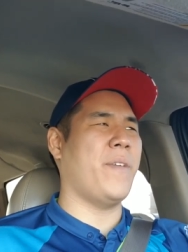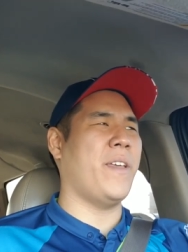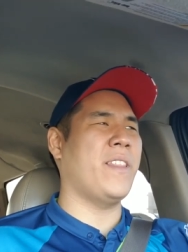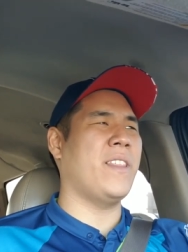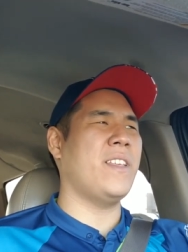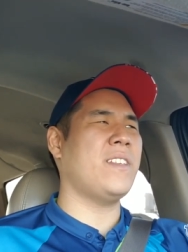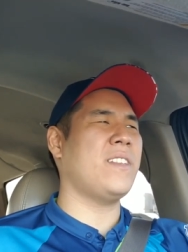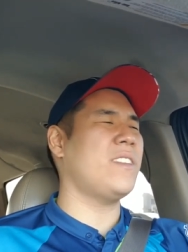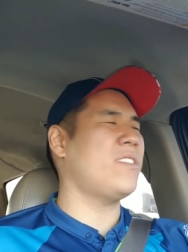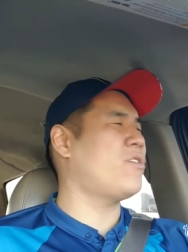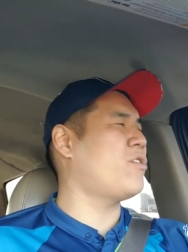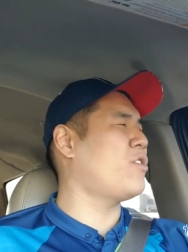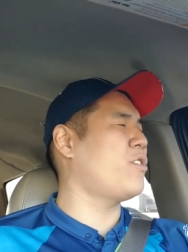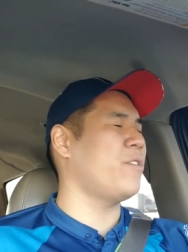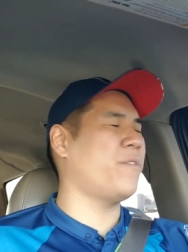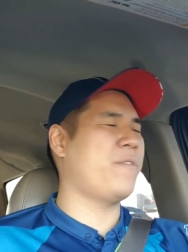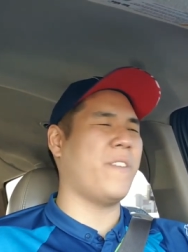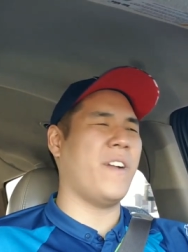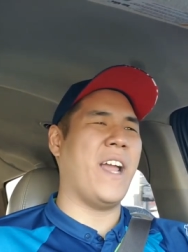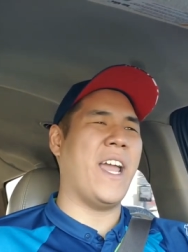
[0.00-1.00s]
and this is
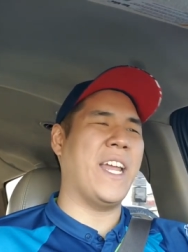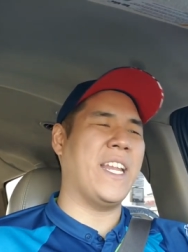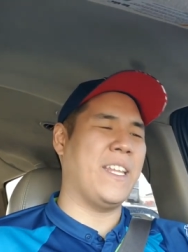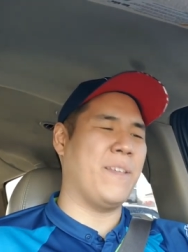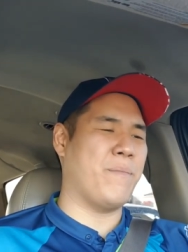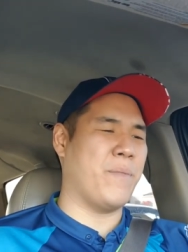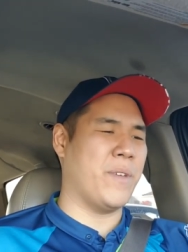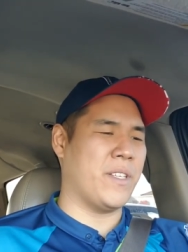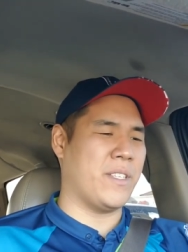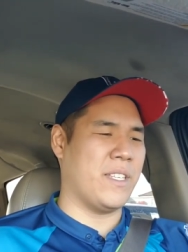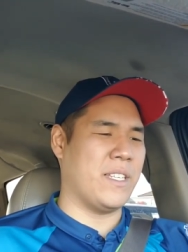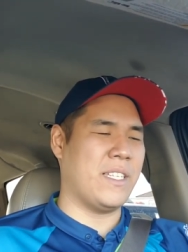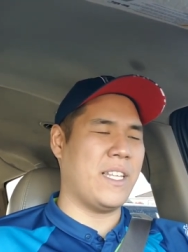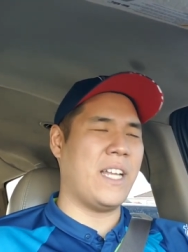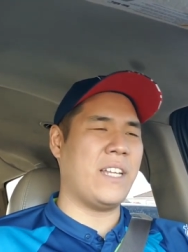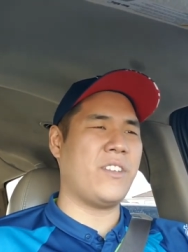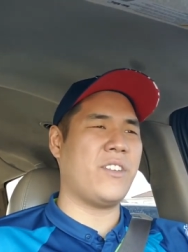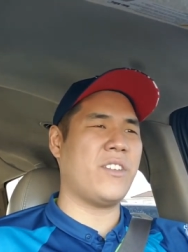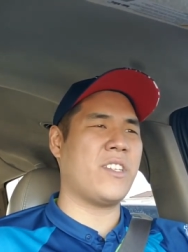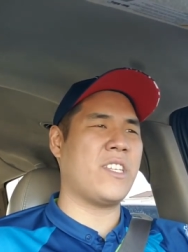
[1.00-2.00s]
true for any business,
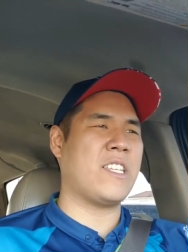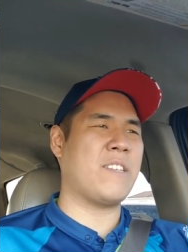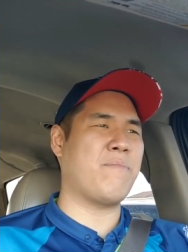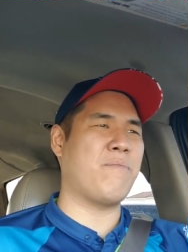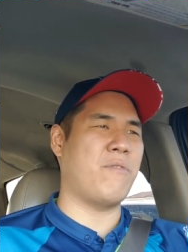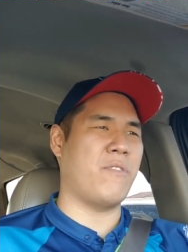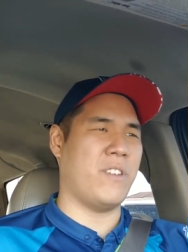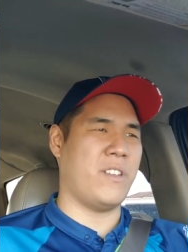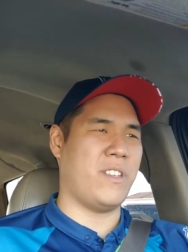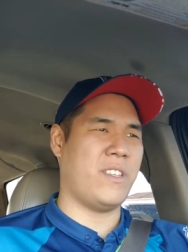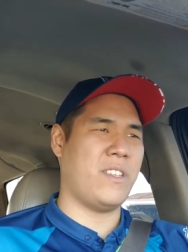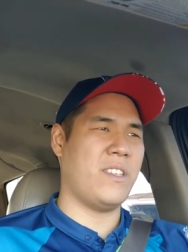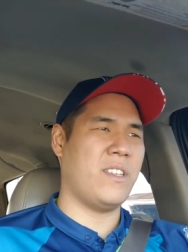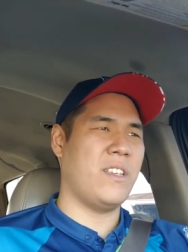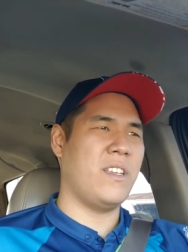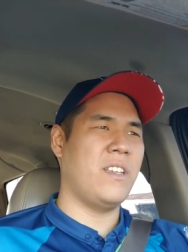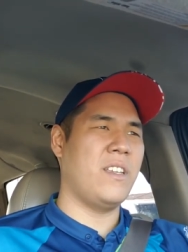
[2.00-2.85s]
not just sports.